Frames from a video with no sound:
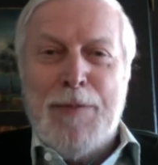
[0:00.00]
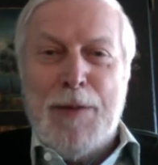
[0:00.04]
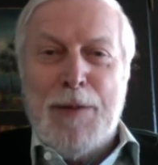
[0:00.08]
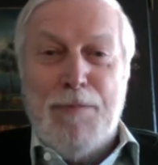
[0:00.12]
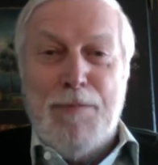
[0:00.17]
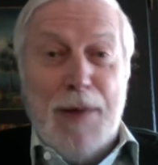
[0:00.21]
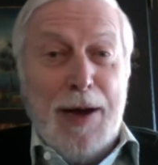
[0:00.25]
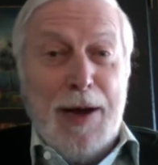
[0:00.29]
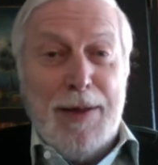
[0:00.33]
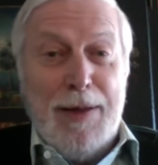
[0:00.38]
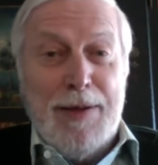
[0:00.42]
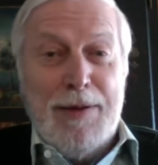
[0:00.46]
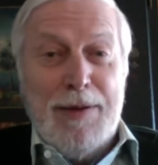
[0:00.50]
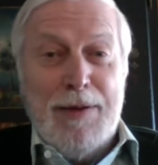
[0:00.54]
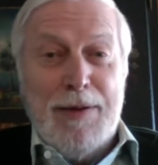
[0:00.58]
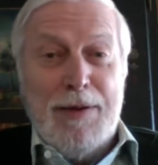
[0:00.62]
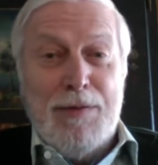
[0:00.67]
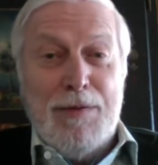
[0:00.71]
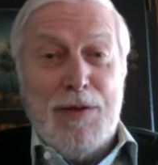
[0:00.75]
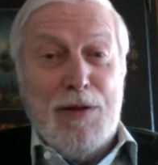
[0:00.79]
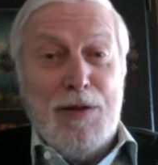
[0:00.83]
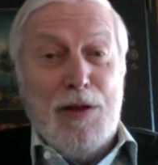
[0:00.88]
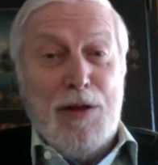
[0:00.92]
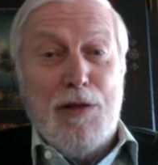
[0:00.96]
but
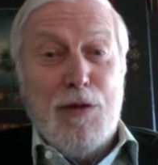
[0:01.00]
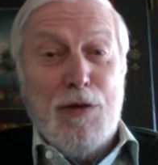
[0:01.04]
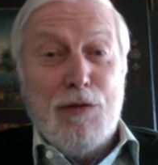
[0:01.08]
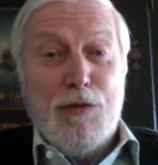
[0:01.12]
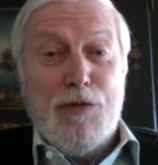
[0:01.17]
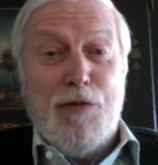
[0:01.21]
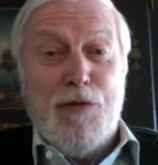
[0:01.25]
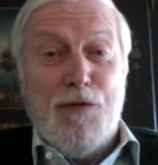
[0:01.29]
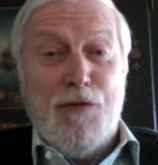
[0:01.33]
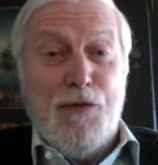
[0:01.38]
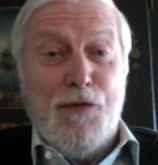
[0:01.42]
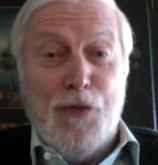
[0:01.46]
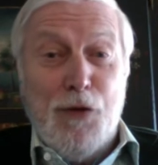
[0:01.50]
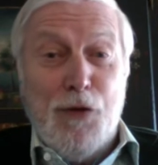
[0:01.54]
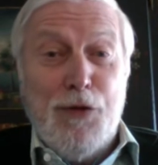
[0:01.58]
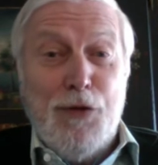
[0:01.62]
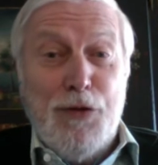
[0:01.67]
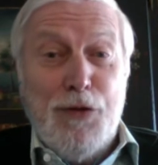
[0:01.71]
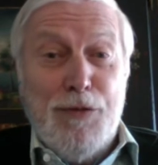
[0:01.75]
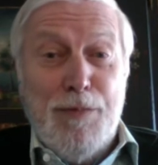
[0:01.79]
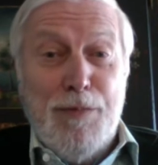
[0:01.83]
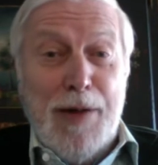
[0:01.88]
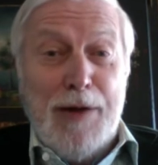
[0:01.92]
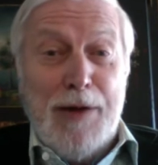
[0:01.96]
did those
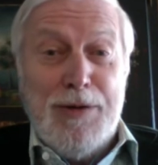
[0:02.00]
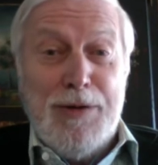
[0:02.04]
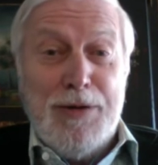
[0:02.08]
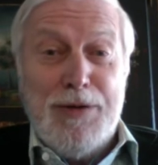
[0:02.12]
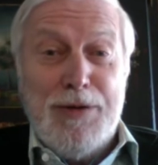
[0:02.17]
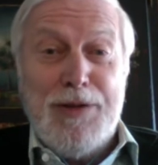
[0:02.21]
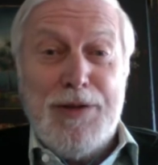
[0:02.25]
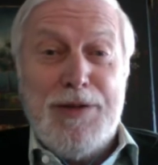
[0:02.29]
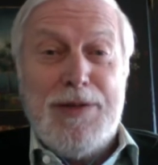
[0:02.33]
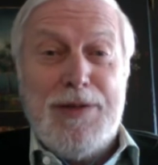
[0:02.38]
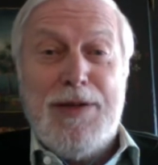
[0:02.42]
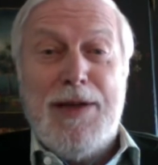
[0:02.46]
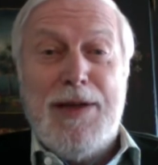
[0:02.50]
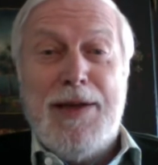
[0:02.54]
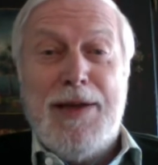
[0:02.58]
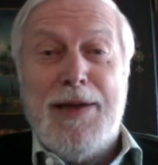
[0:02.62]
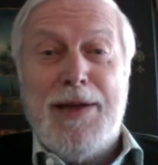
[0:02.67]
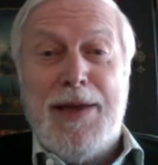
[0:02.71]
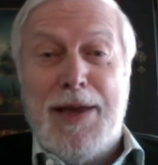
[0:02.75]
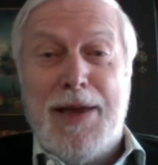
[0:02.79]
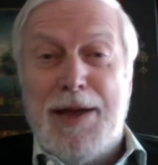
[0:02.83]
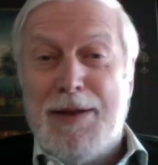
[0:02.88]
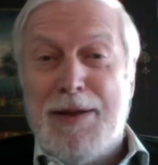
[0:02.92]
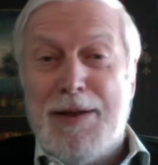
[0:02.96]
further measures uh,
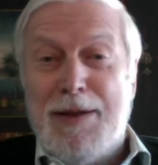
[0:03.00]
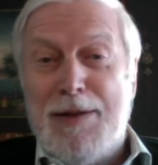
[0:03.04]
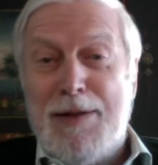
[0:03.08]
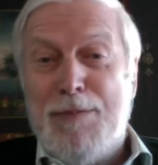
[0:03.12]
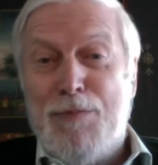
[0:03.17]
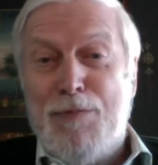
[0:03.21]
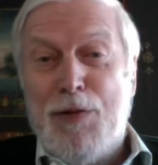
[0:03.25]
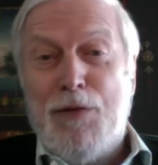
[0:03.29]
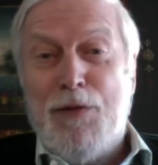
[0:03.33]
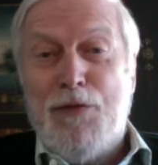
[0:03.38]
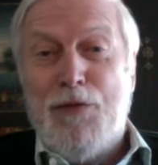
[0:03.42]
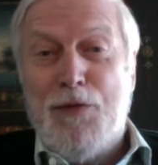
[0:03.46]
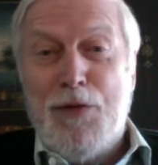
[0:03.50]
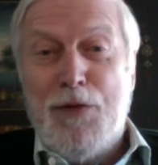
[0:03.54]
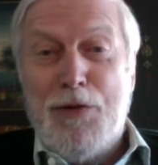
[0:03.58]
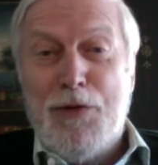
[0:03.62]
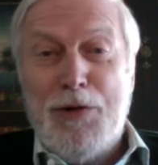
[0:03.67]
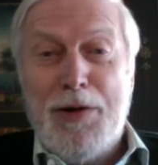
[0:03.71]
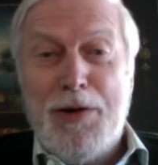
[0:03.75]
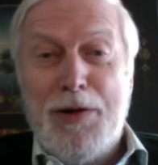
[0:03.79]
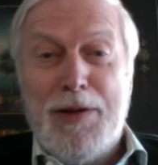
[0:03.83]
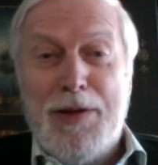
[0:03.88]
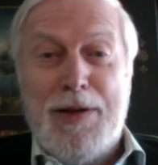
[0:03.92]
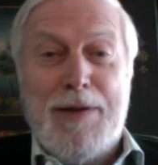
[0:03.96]
get put
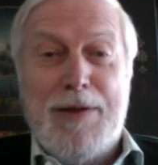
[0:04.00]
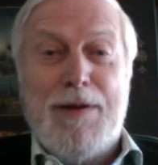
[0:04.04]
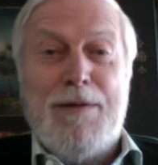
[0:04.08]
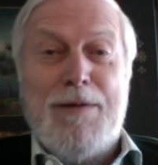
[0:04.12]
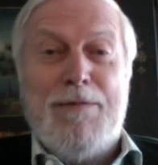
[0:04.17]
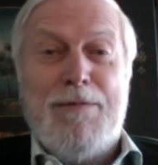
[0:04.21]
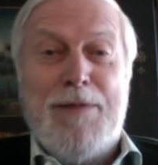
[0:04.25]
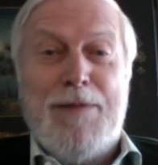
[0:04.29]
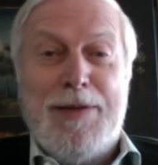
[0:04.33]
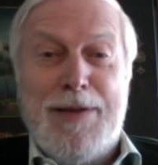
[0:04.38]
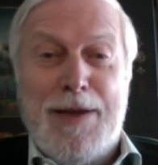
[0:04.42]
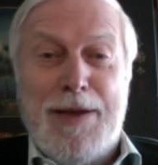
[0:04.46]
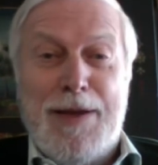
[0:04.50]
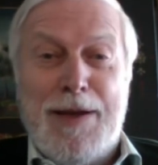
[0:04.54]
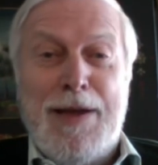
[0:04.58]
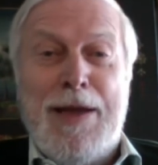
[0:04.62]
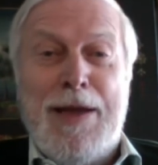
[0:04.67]
forward? Or was there